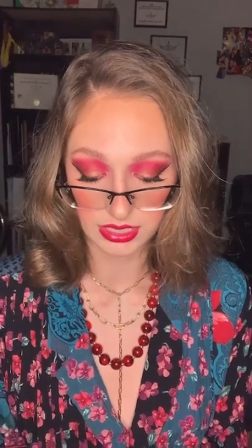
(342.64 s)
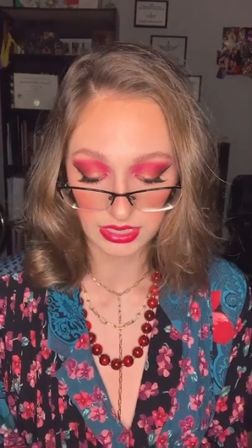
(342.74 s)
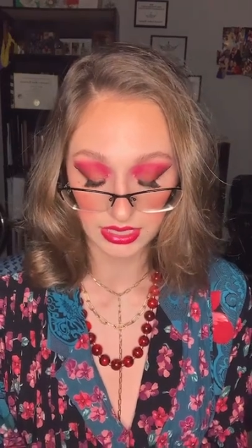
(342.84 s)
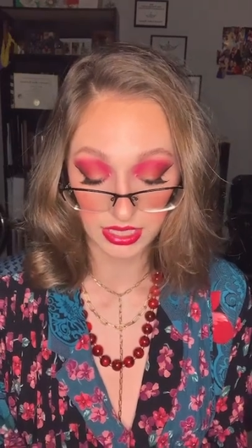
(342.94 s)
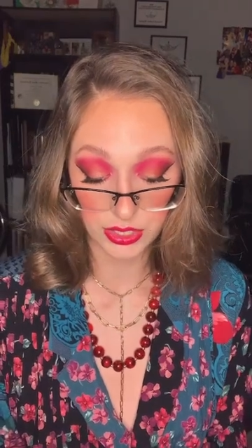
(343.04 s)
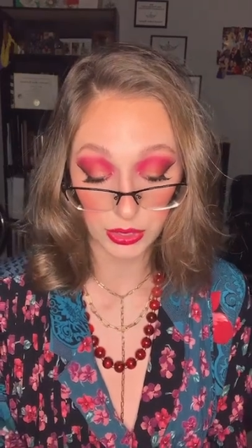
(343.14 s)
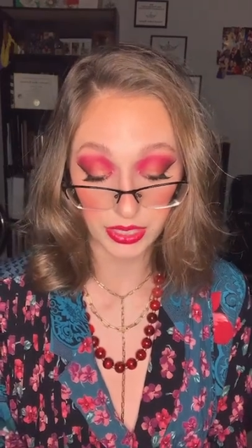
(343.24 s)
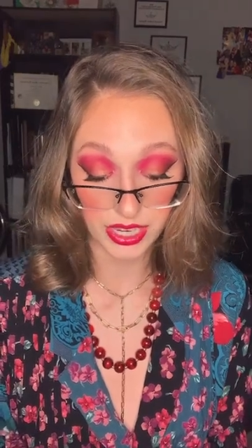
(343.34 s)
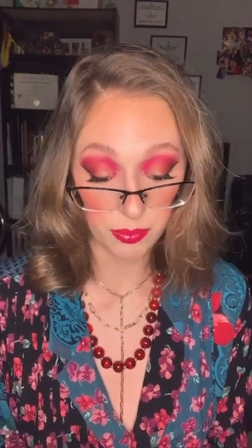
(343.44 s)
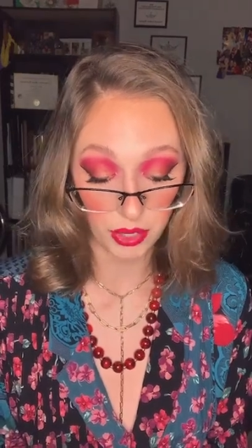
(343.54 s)
Enter
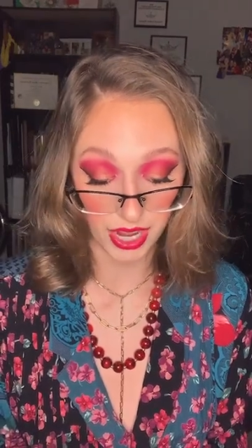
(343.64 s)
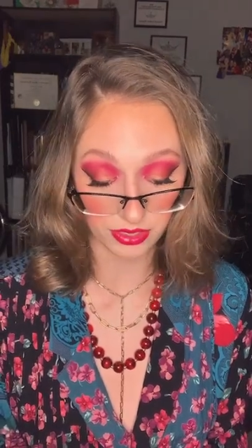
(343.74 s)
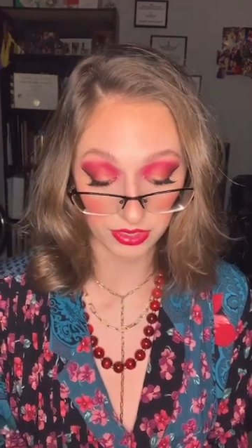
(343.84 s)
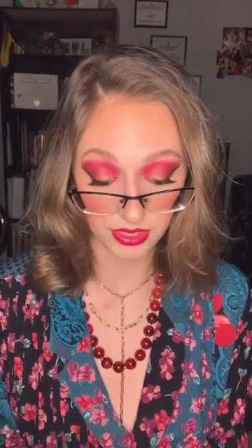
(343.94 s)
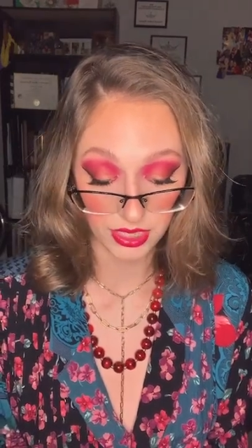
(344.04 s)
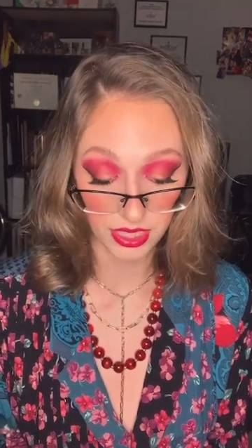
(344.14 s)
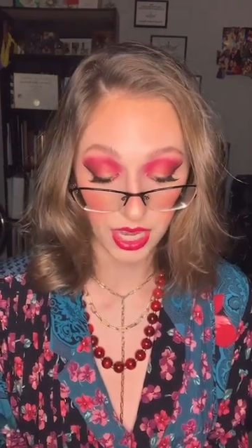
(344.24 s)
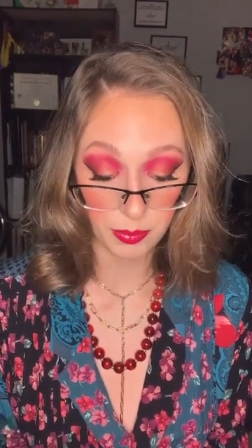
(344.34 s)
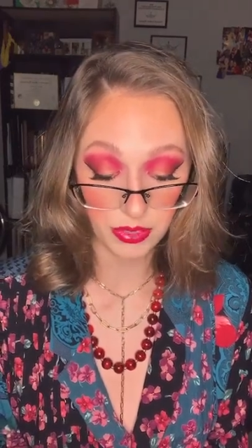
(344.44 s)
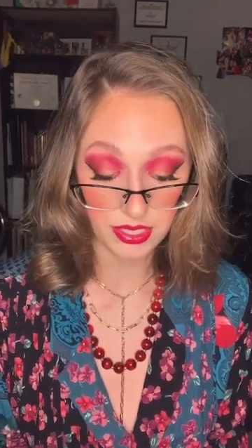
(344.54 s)
Lady Bracknell. The
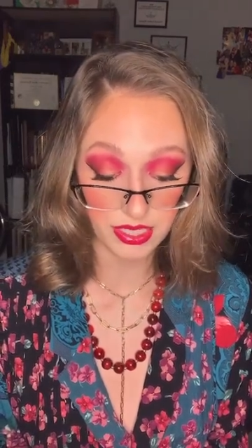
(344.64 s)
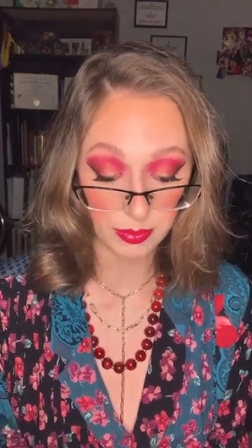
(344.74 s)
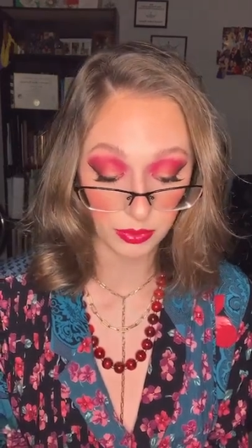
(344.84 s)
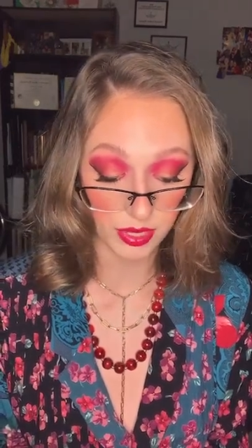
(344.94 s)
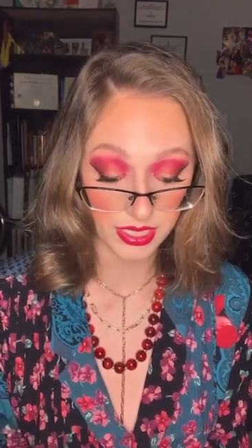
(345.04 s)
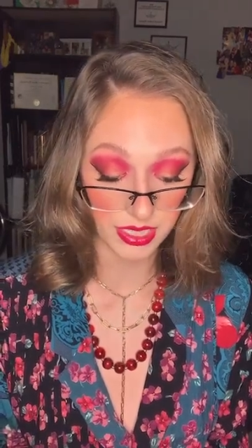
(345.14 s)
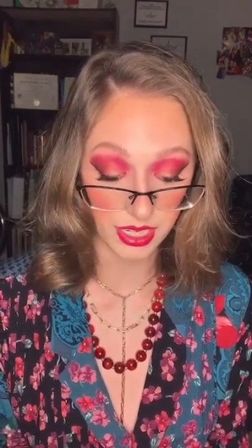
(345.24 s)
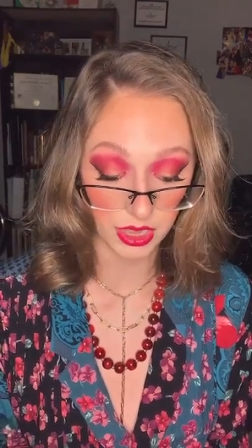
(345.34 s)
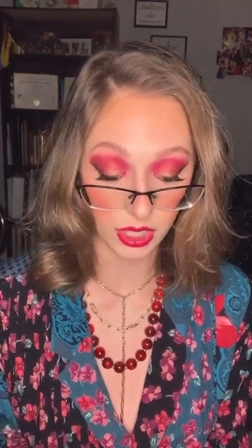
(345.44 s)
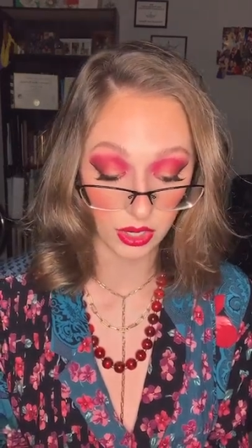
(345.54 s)
couple separate in
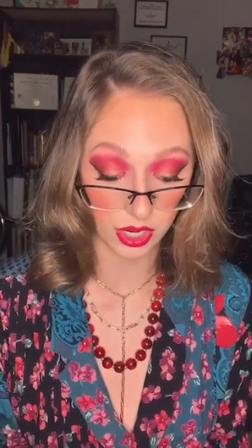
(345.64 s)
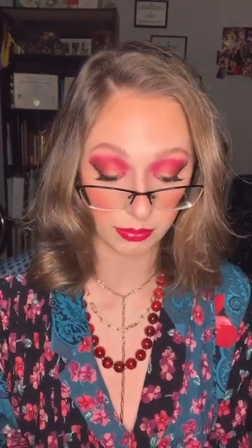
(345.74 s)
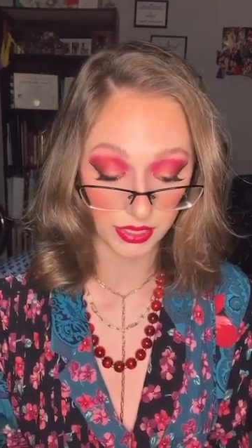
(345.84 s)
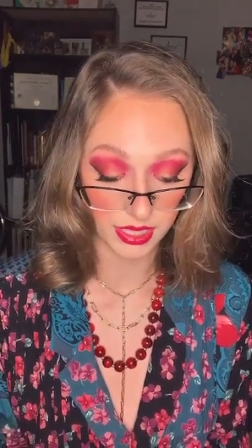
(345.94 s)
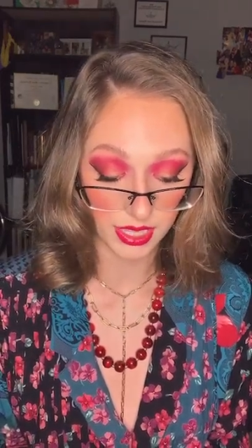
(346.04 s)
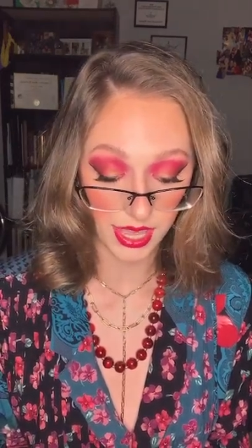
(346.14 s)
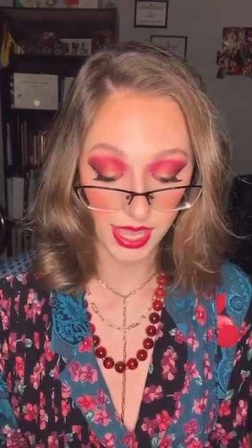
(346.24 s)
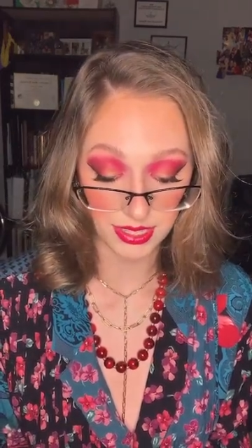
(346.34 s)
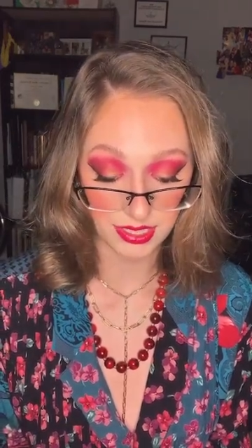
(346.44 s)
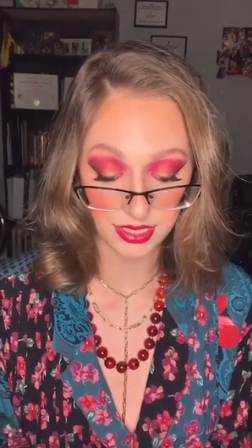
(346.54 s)
alarm.
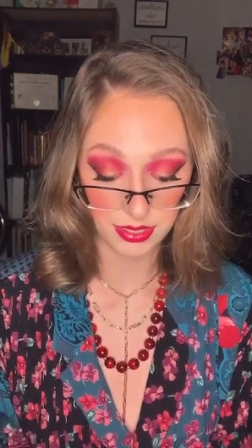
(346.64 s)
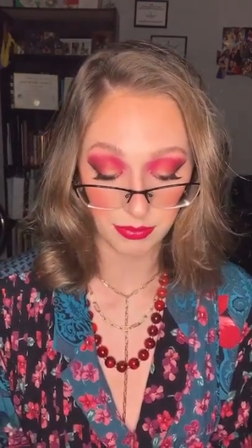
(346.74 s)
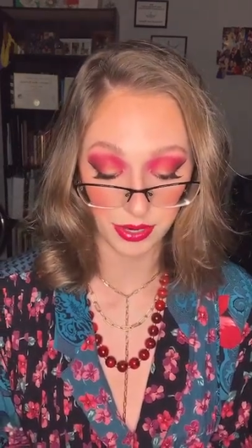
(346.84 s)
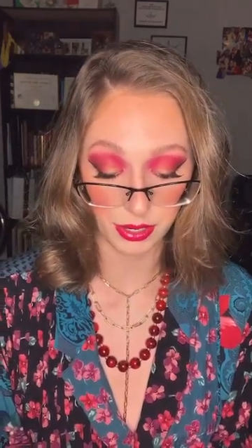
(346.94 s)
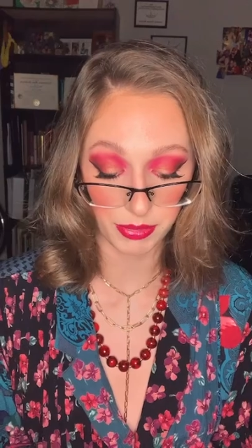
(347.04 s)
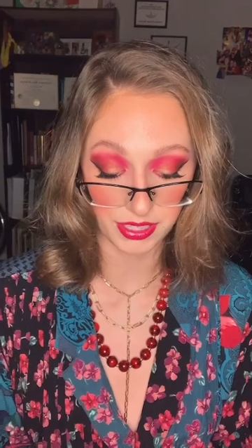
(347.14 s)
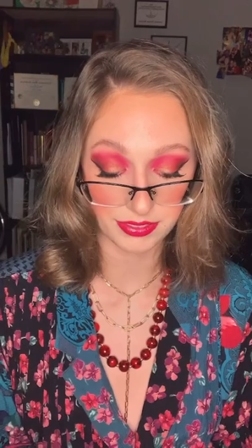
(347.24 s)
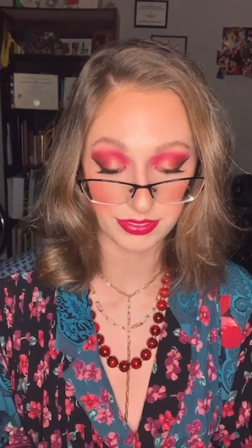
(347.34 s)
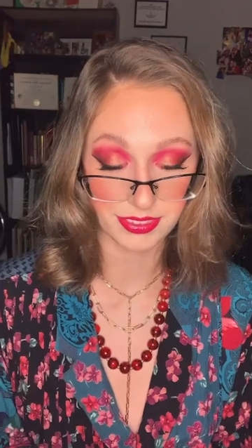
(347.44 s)
Exit Merriman.